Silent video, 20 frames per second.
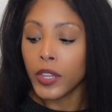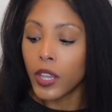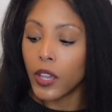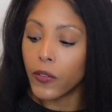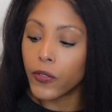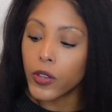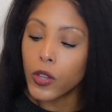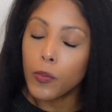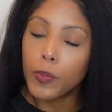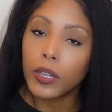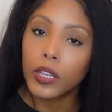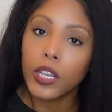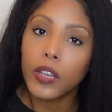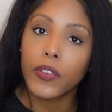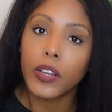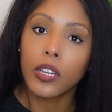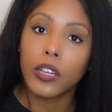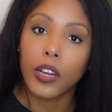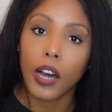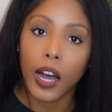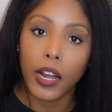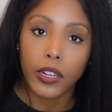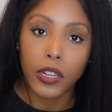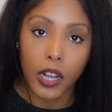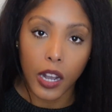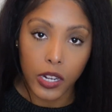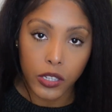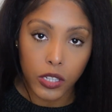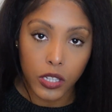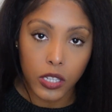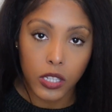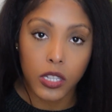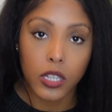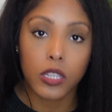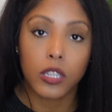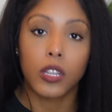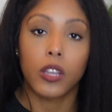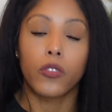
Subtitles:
If you believe in God consciousness,